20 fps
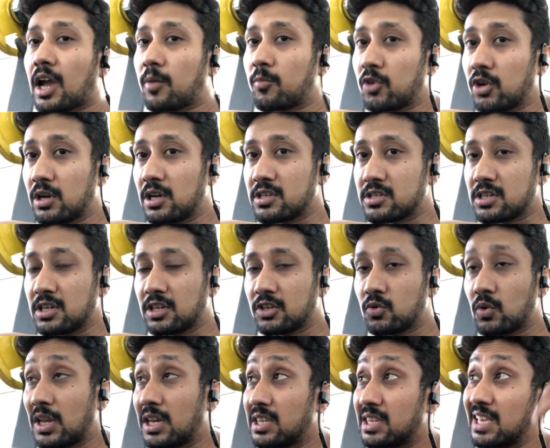I'm not listening
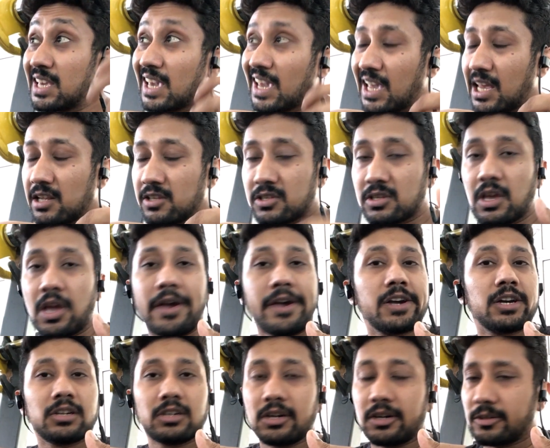to anything else.
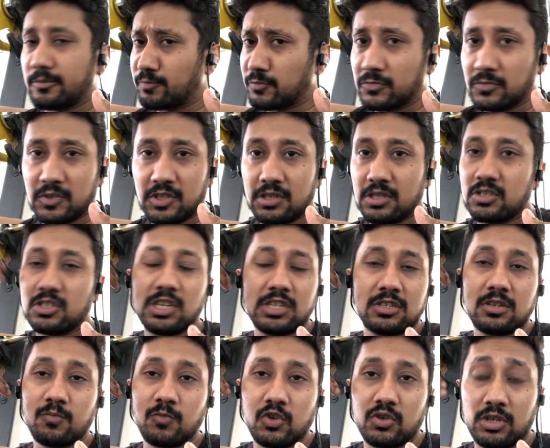It's
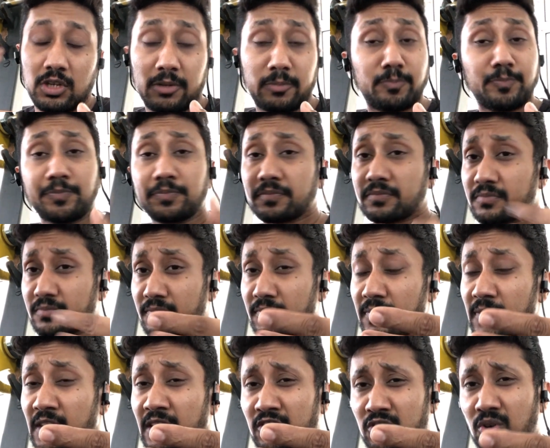just the music.
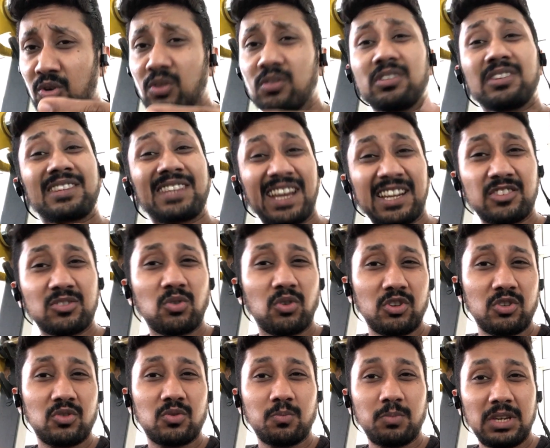So that's
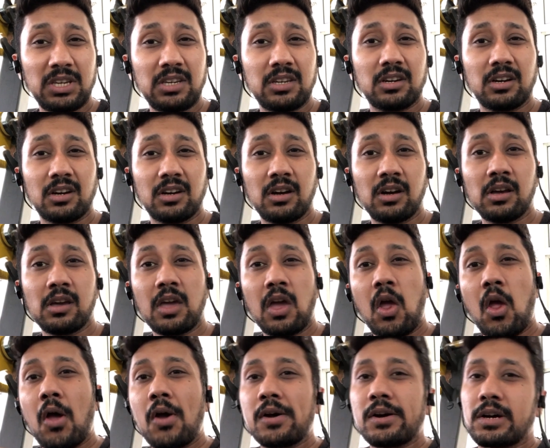going to be
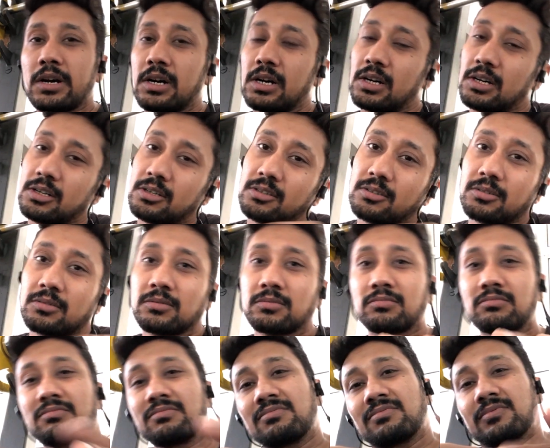a
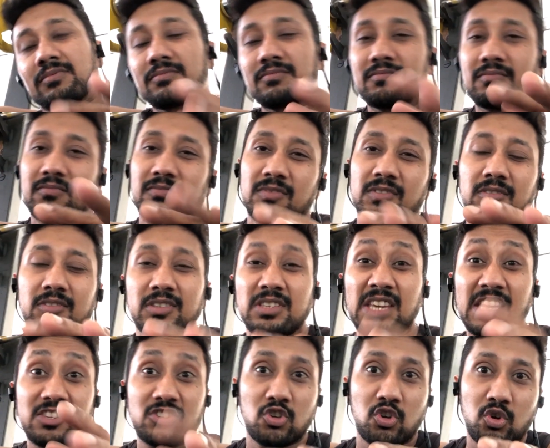
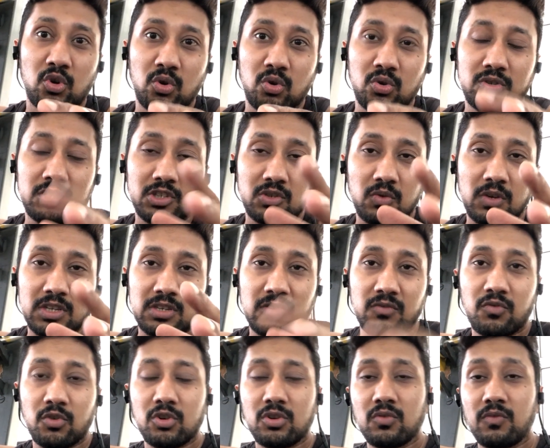yes or no
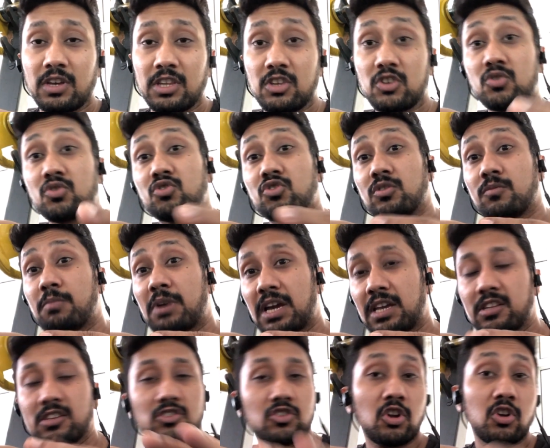situation for you, whether you should
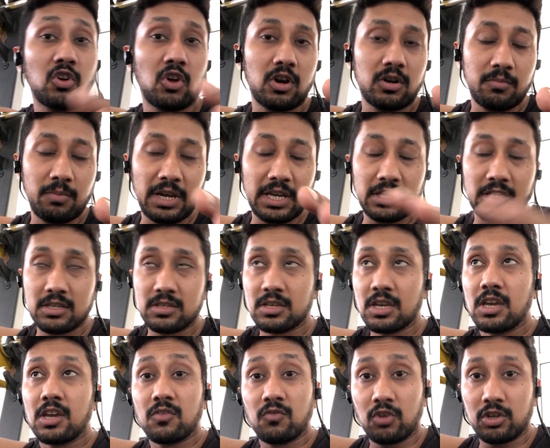buy this or not buy this
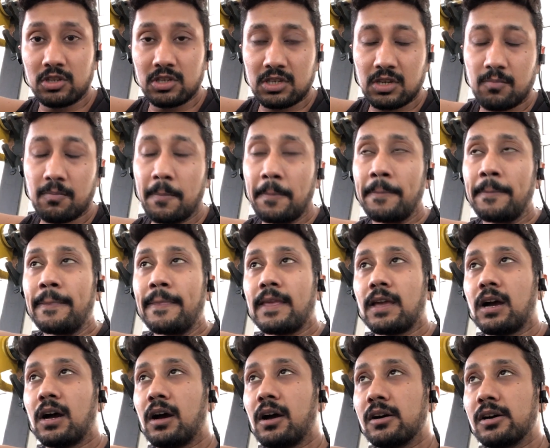for the gym.
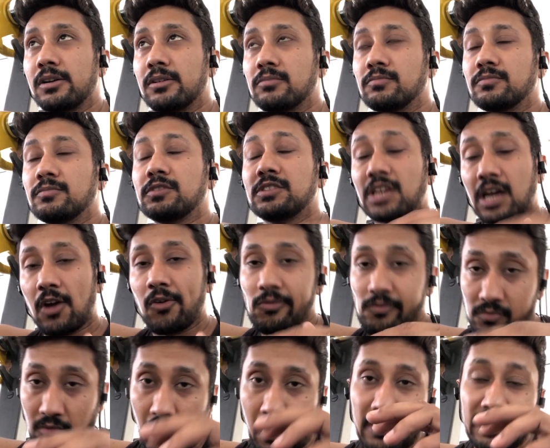
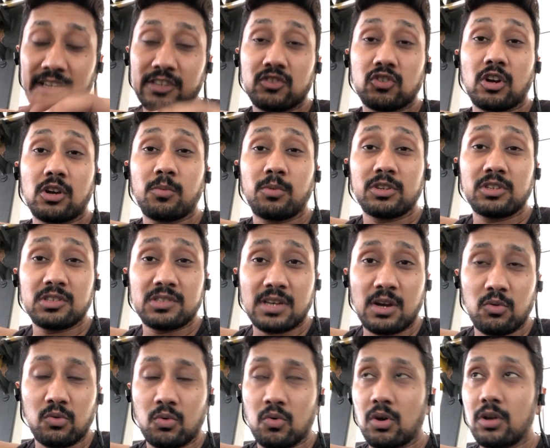Now let's talk about the
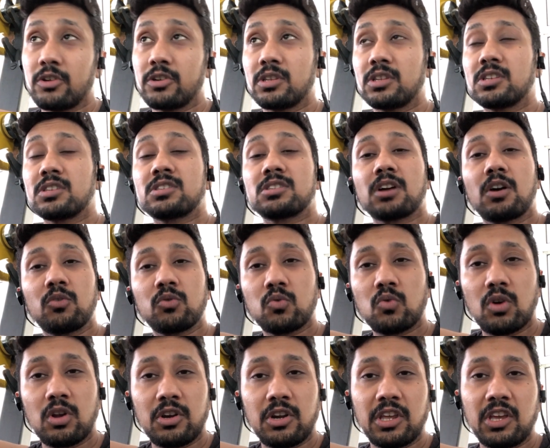sound quality. The sound
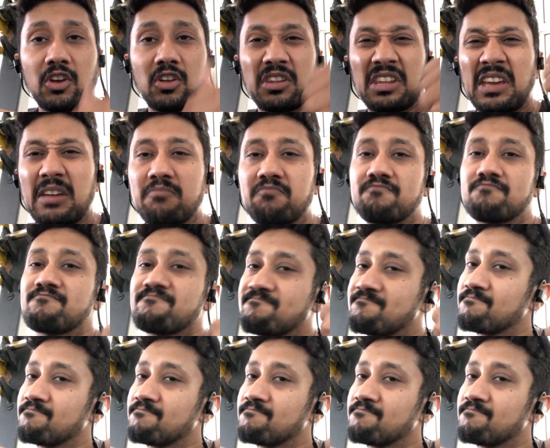quality on them,